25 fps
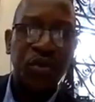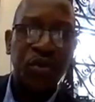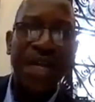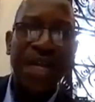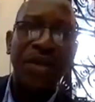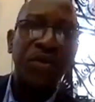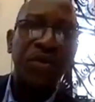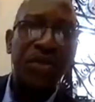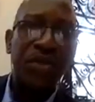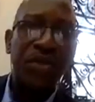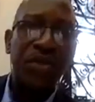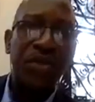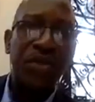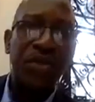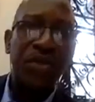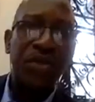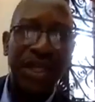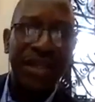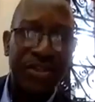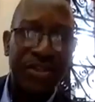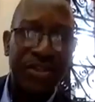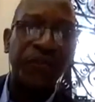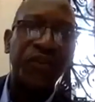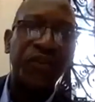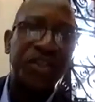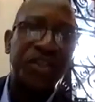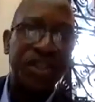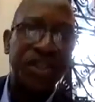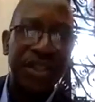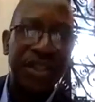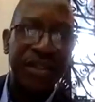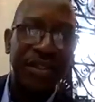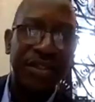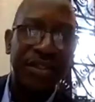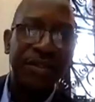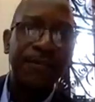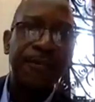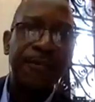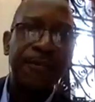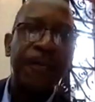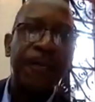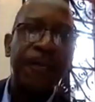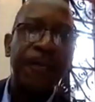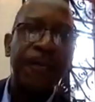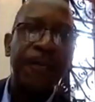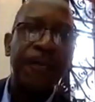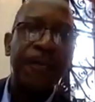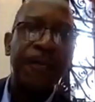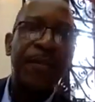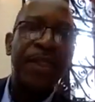school, which I don't think is sufficient.
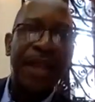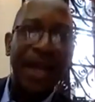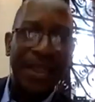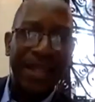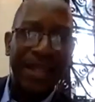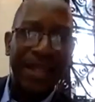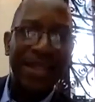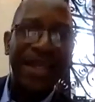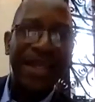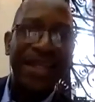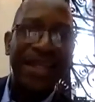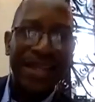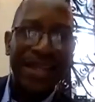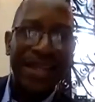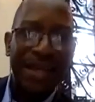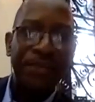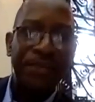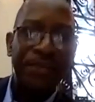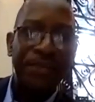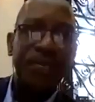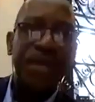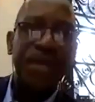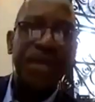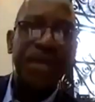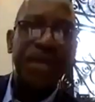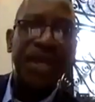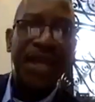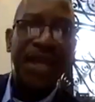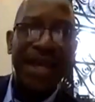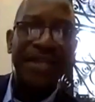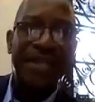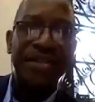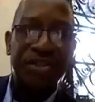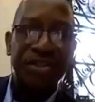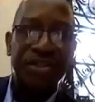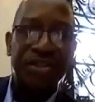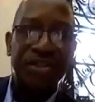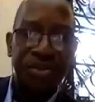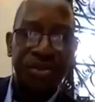I think that the MBA has a